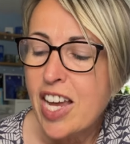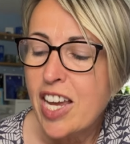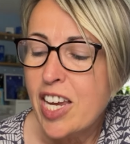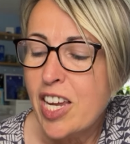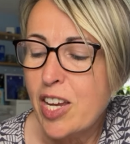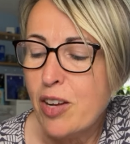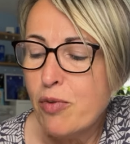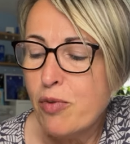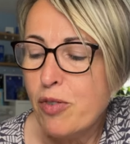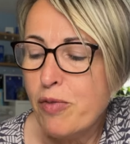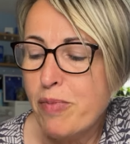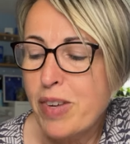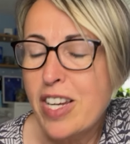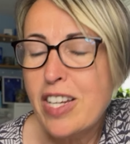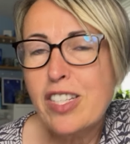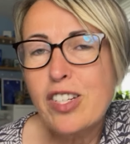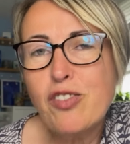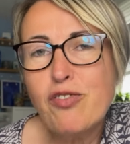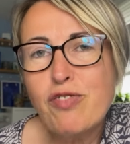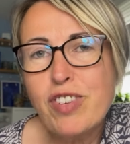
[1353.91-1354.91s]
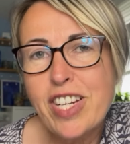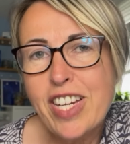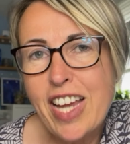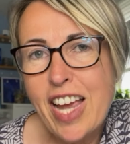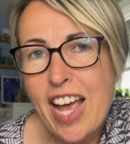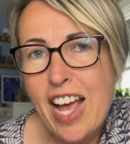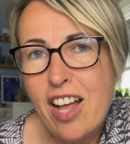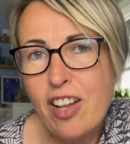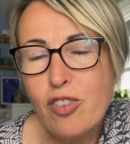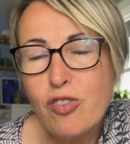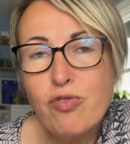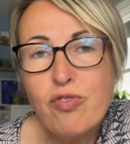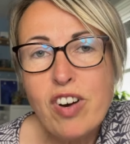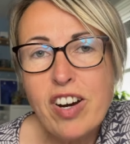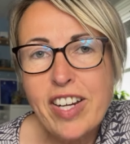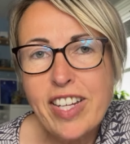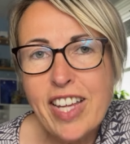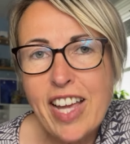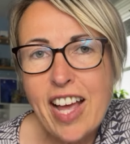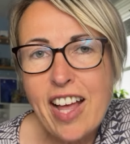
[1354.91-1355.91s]
He will meet Rigel or
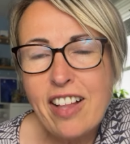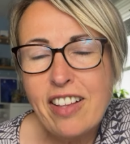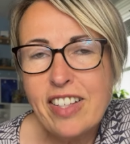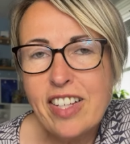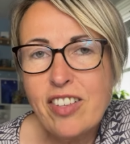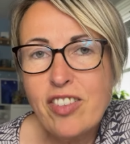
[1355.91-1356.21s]
Rigel